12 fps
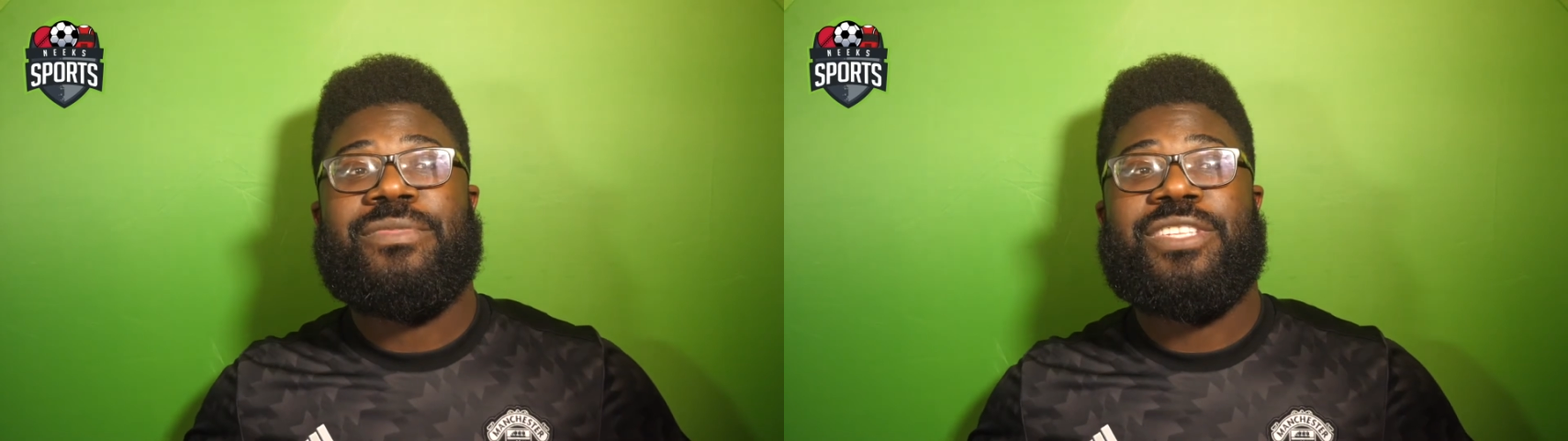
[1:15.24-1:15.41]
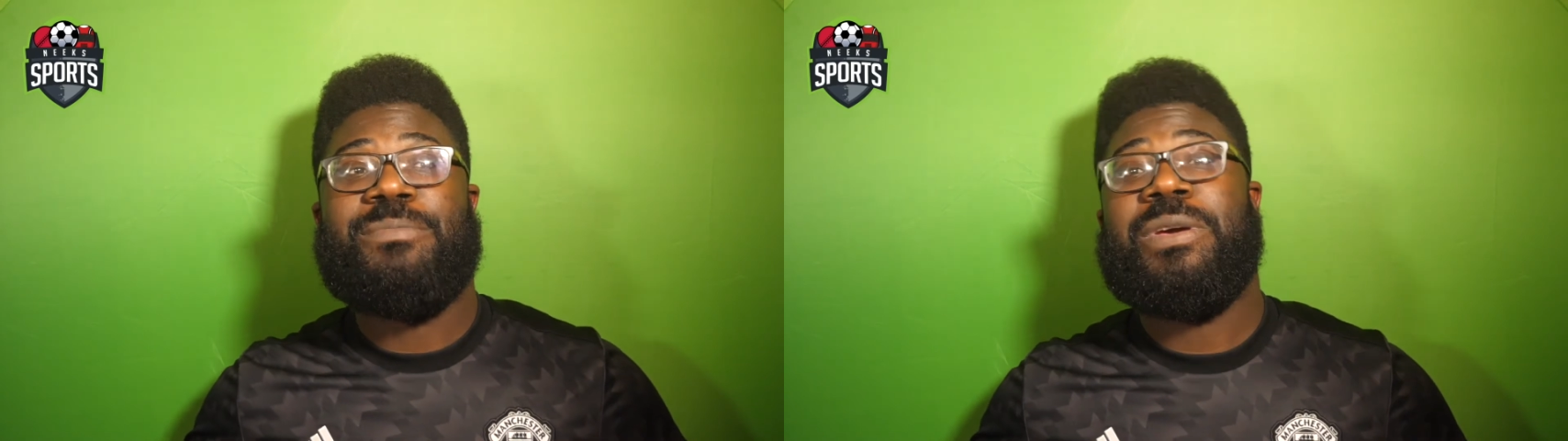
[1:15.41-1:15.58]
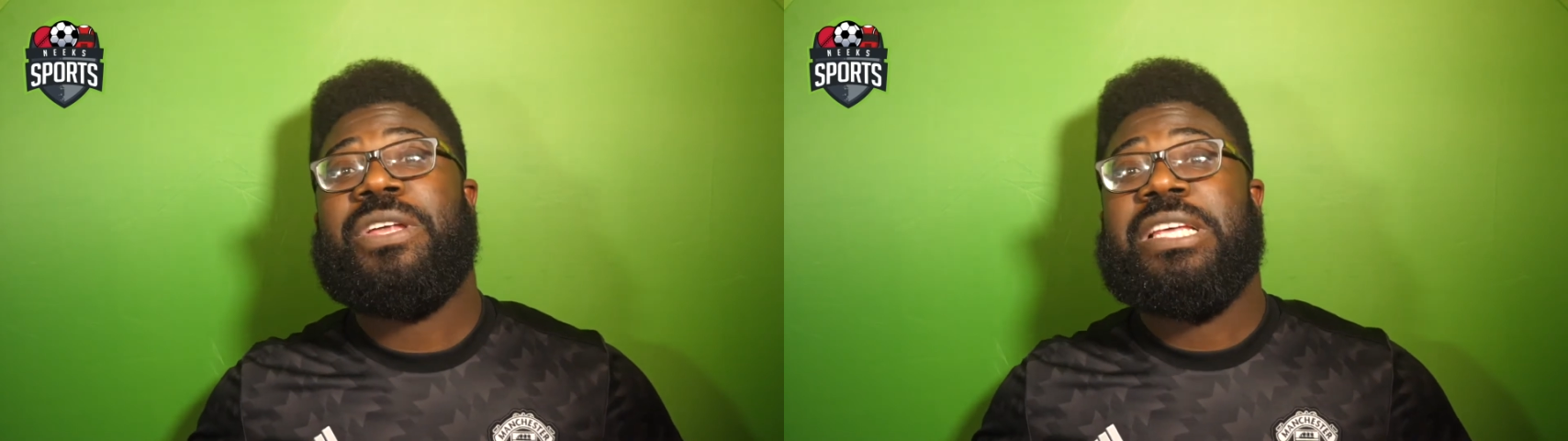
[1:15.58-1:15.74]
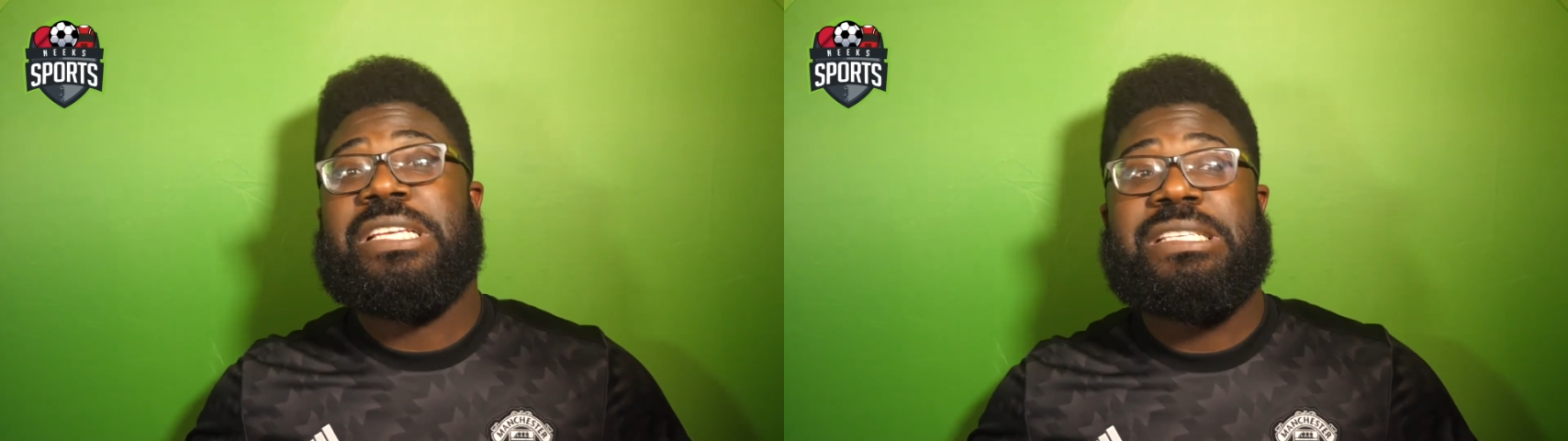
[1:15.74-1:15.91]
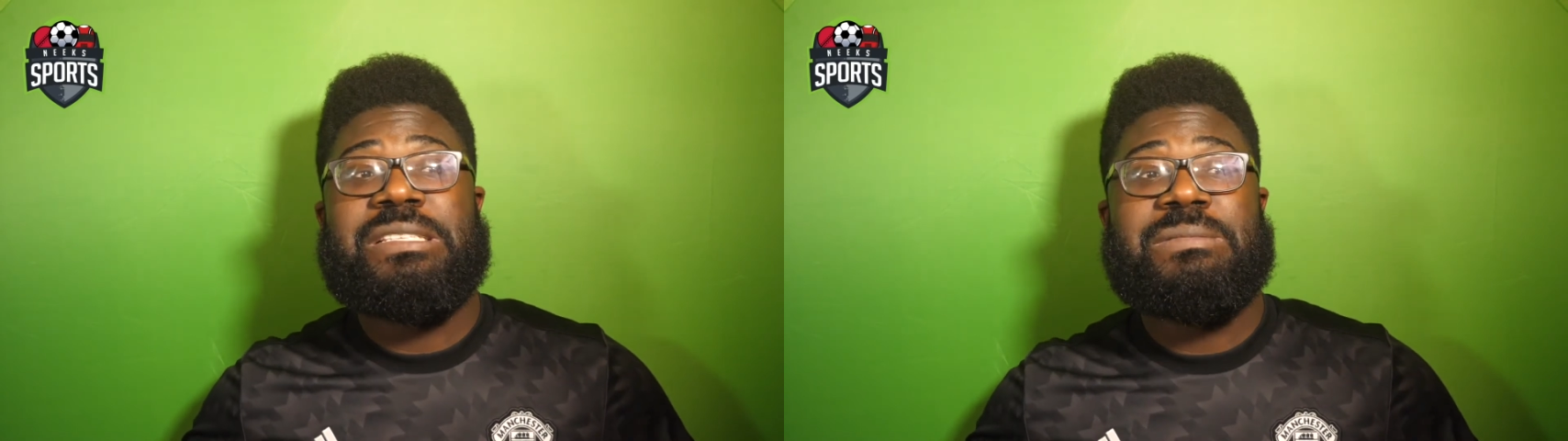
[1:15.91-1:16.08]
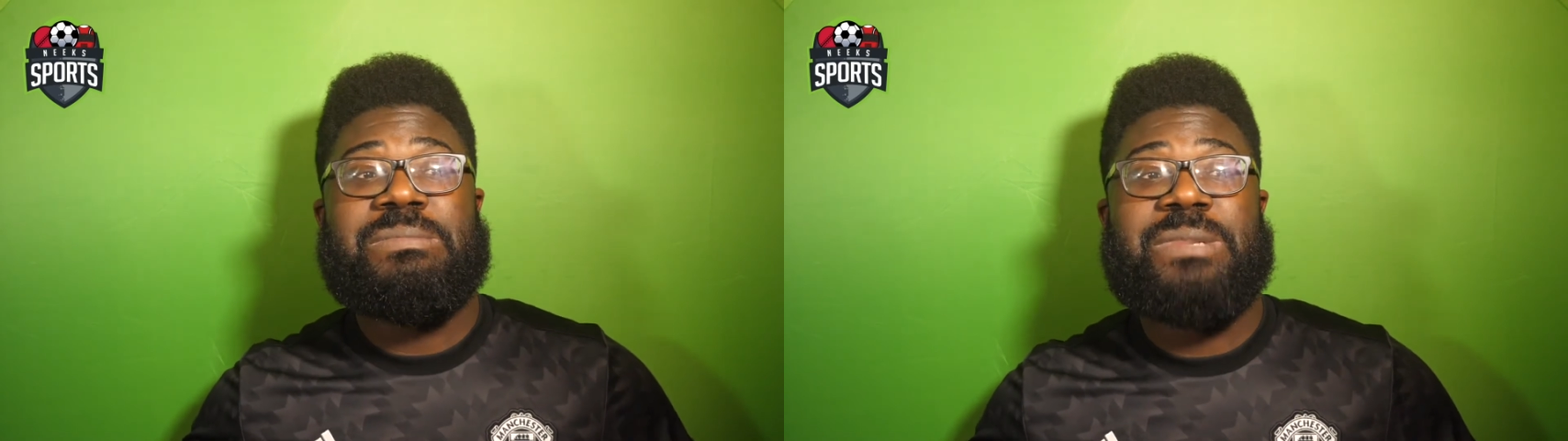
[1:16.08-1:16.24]
To be
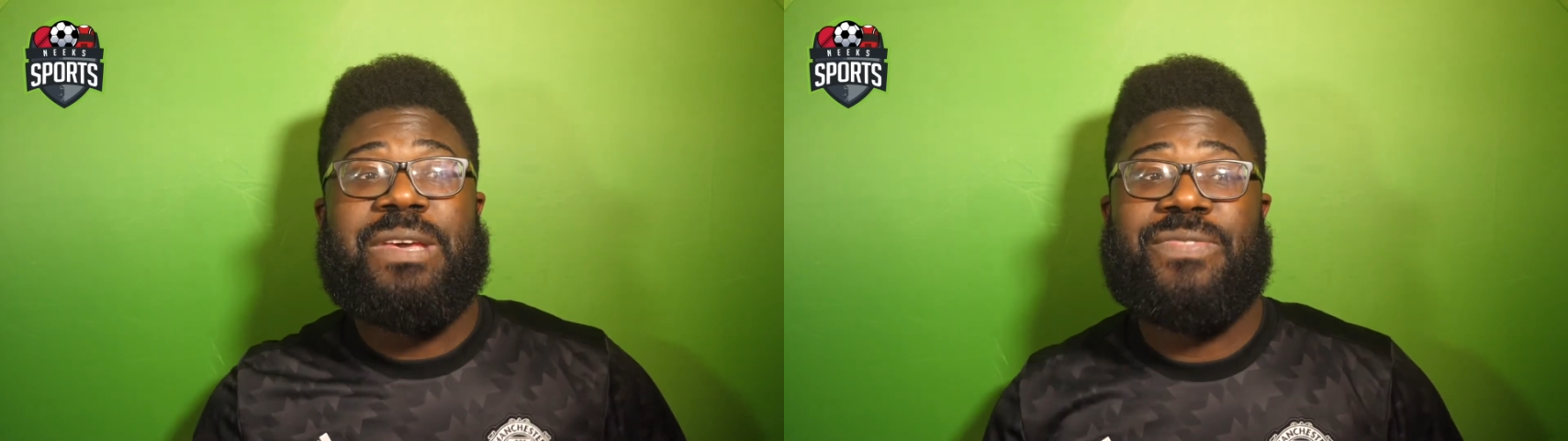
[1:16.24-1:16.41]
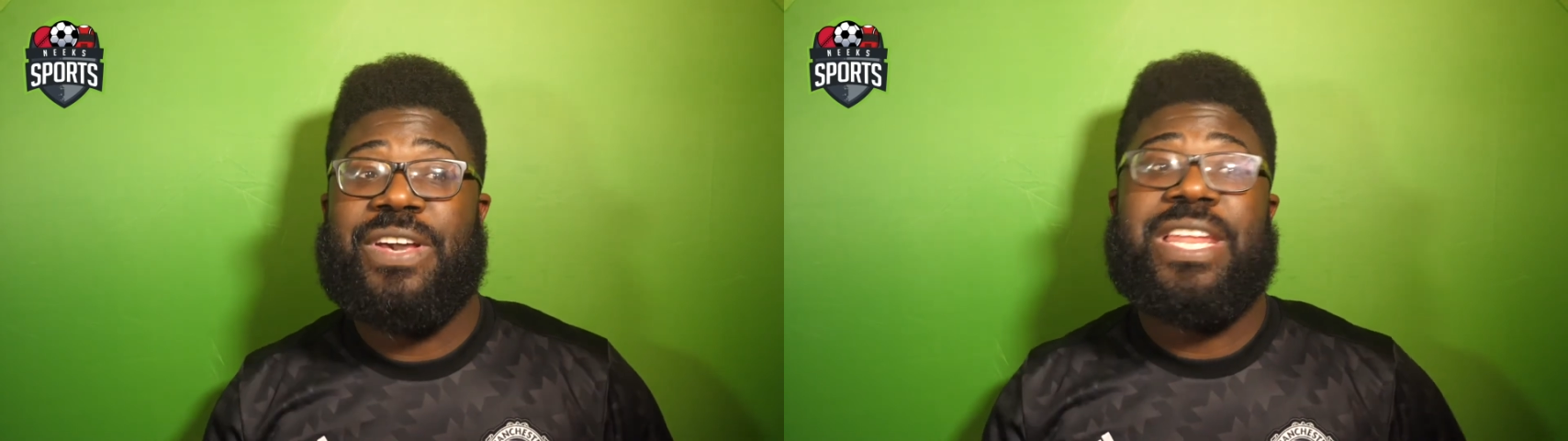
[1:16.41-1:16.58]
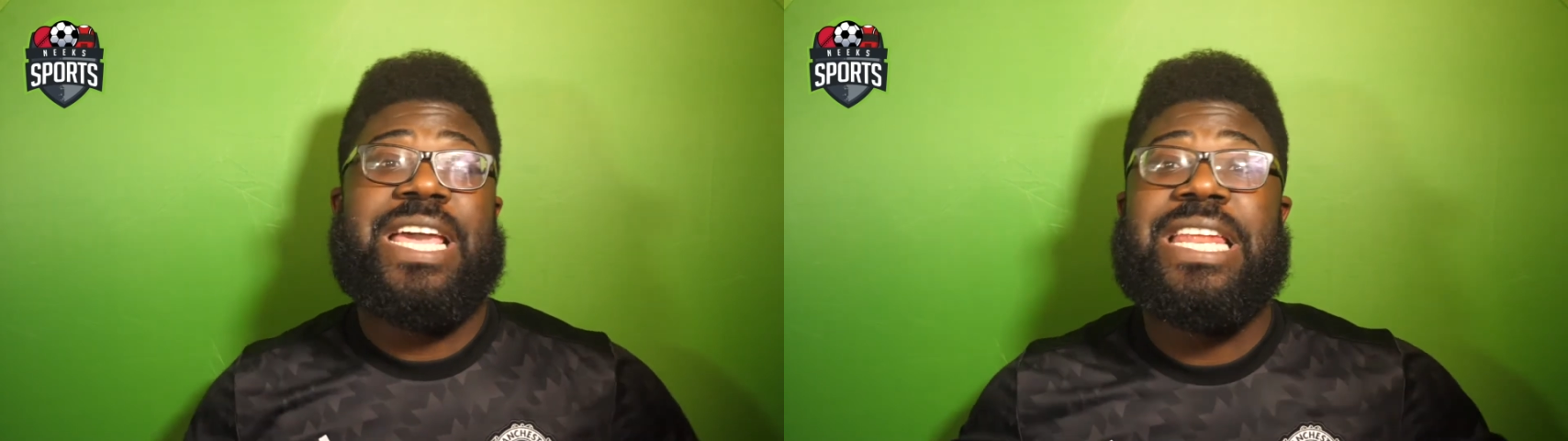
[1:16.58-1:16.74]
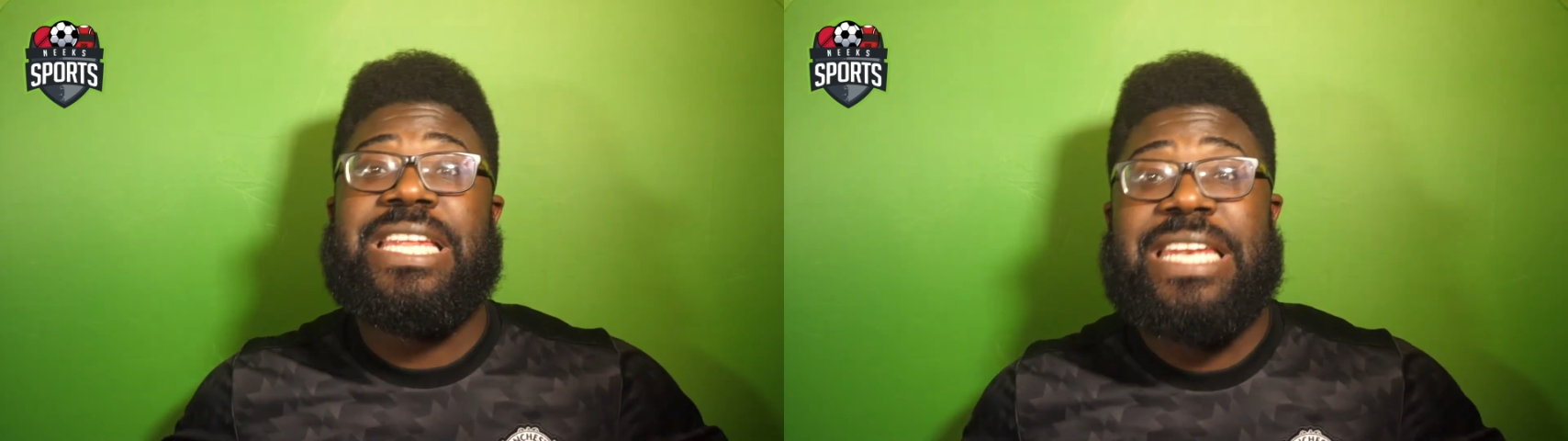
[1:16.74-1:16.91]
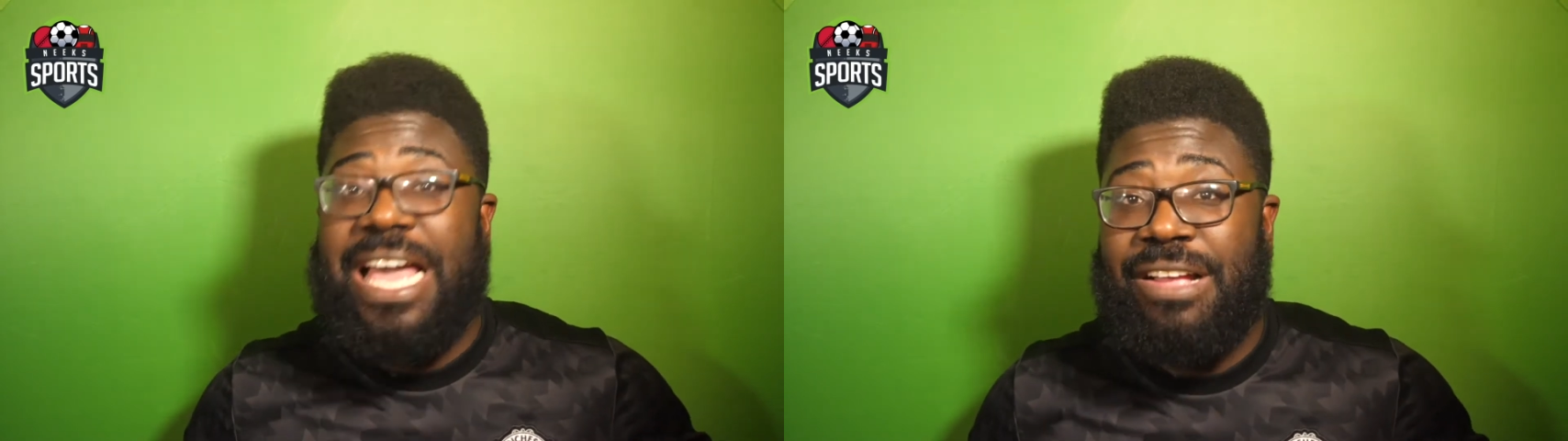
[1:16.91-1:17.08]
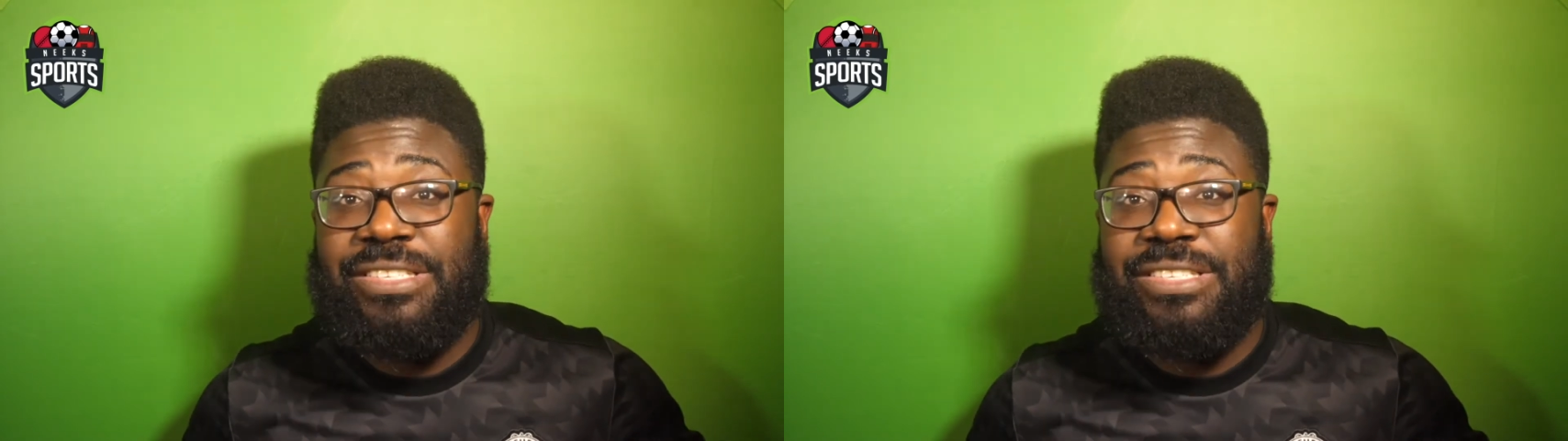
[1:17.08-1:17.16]
honest, if they're going to end it now,